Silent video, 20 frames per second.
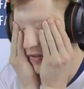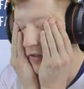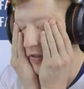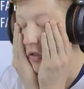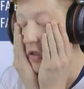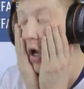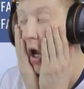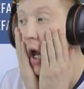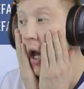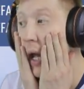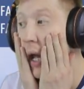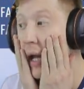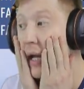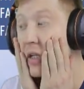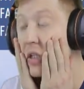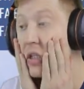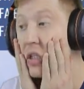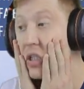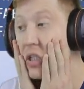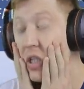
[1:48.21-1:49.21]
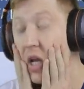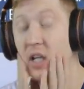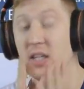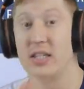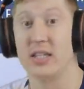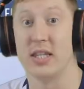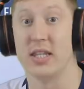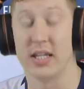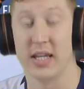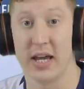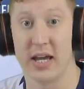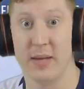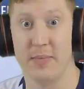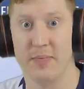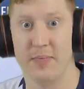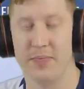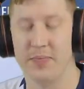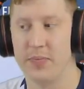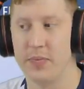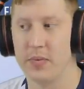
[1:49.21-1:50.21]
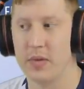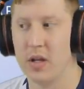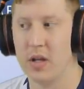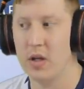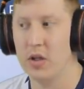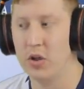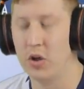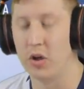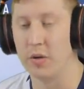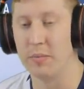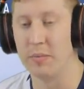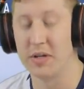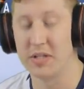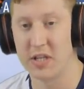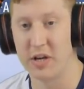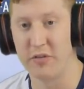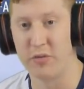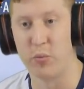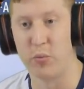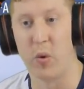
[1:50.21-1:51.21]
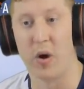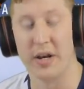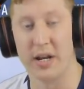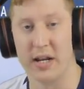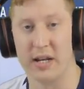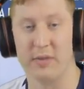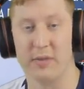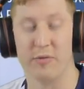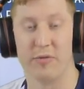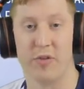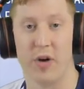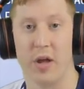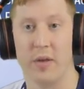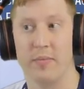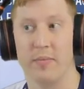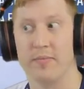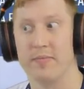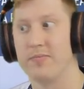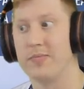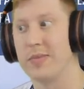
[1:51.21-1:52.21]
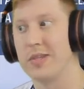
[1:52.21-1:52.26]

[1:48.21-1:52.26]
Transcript: episode, I had started the game, got myself 1-0 in front,